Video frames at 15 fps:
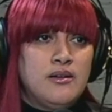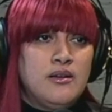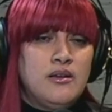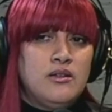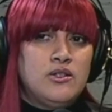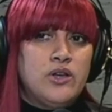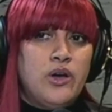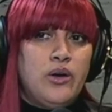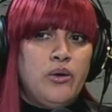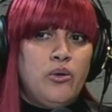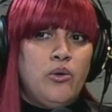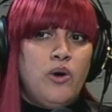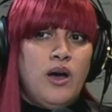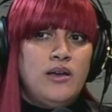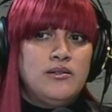
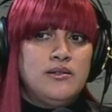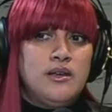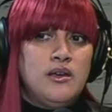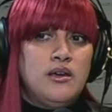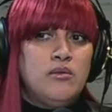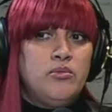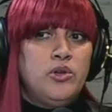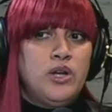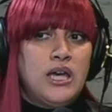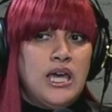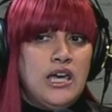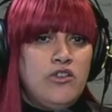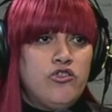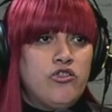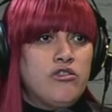So I say
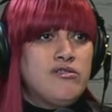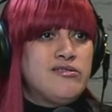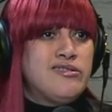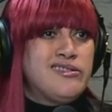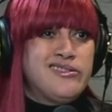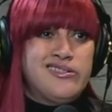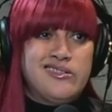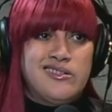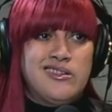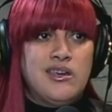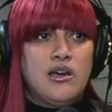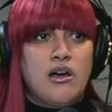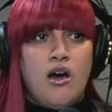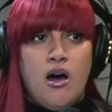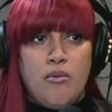communication, consistency,
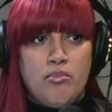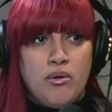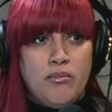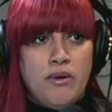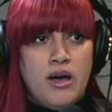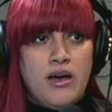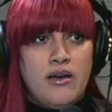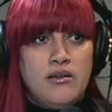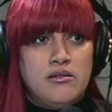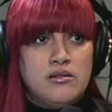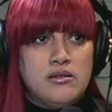and compromise.